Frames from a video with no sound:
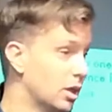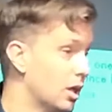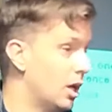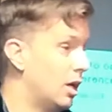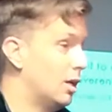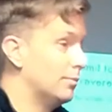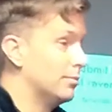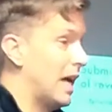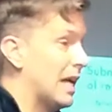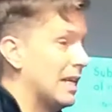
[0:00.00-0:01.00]
and
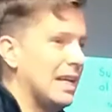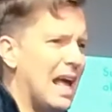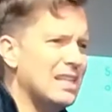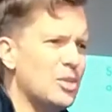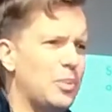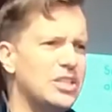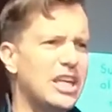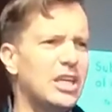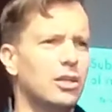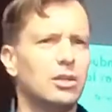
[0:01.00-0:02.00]
it has a
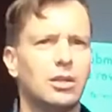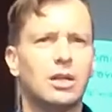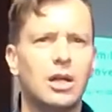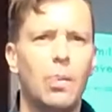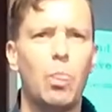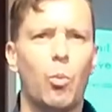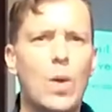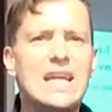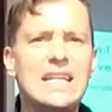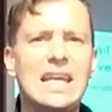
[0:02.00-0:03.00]
particular
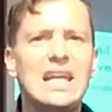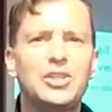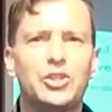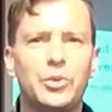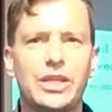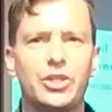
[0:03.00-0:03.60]
weighty history to